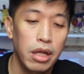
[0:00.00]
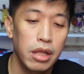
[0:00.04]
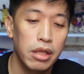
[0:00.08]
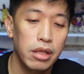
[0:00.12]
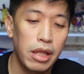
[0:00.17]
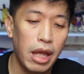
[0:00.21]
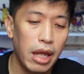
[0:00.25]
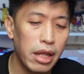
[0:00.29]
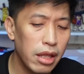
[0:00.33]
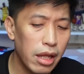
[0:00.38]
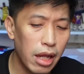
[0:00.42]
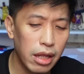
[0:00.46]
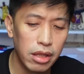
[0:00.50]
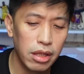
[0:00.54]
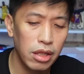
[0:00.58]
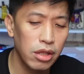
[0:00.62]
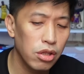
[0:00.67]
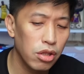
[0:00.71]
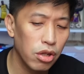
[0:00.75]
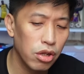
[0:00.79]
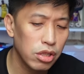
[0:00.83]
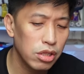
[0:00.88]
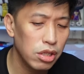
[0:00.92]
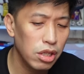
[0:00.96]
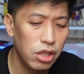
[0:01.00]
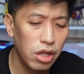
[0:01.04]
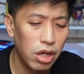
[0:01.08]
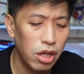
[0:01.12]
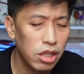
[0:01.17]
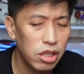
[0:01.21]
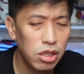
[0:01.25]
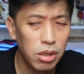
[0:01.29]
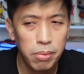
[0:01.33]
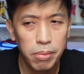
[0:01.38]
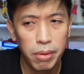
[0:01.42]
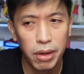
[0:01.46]
take that into
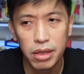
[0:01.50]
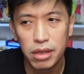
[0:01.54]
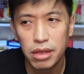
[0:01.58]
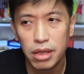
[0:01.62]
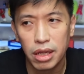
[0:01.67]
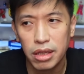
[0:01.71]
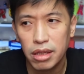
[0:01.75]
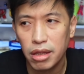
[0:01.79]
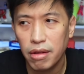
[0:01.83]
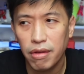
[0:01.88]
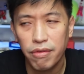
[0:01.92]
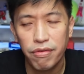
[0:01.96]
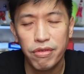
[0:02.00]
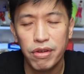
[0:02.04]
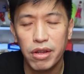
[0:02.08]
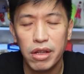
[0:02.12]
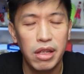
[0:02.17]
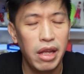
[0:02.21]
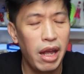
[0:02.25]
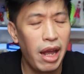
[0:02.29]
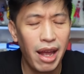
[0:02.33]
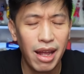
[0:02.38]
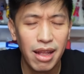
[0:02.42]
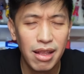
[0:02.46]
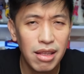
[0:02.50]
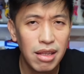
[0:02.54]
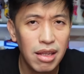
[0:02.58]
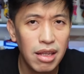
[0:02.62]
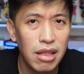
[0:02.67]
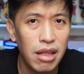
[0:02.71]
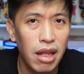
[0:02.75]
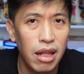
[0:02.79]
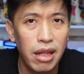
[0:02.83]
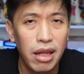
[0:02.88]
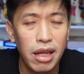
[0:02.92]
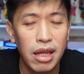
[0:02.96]
consideration, but I didn't feel any
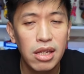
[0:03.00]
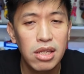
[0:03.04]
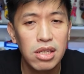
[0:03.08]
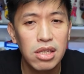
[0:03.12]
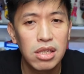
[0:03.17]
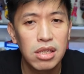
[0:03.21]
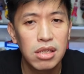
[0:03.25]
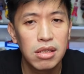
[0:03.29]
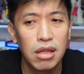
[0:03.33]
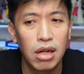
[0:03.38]
delays.